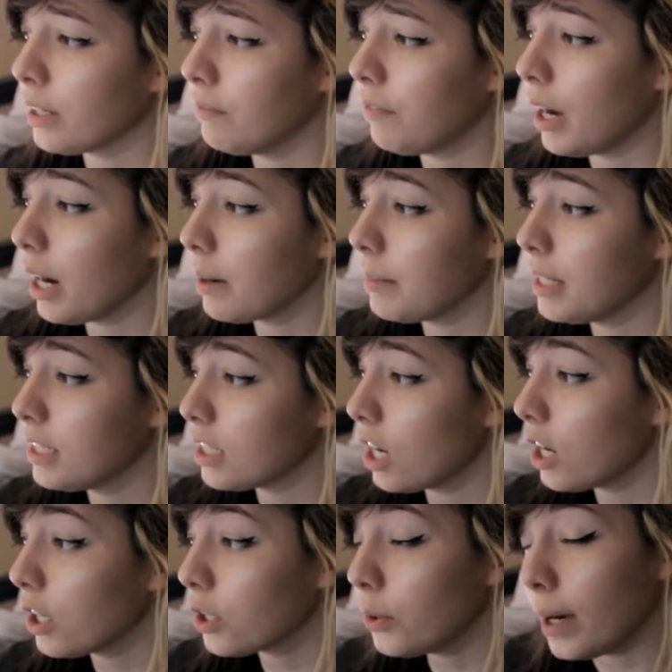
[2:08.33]
environments
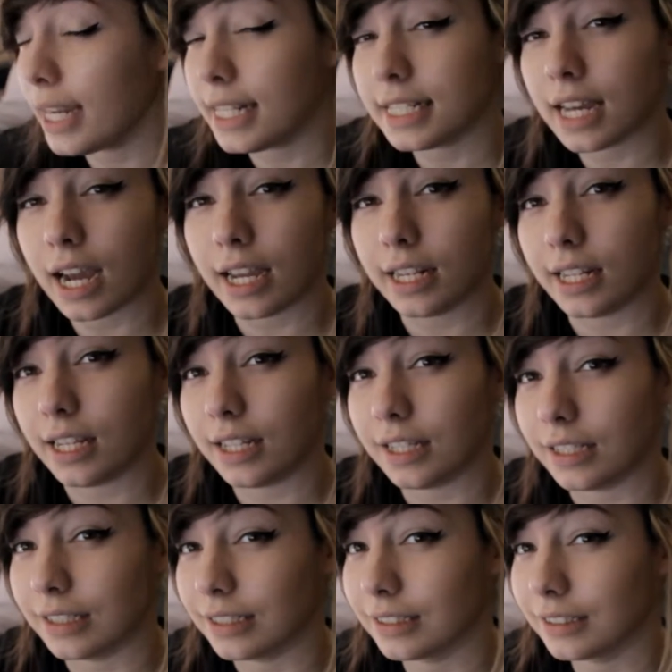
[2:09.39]
are quite tidy.